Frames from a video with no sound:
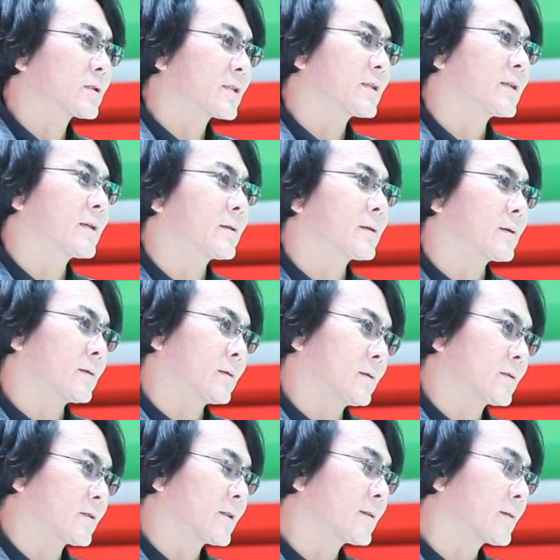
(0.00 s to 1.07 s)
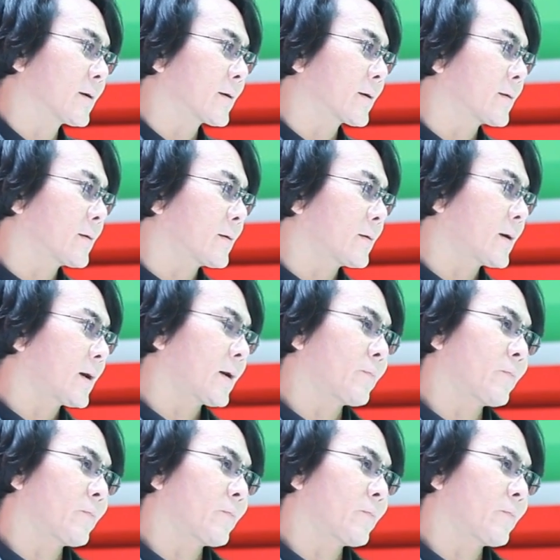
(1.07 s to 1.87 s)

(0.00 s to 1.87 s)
cylindrical,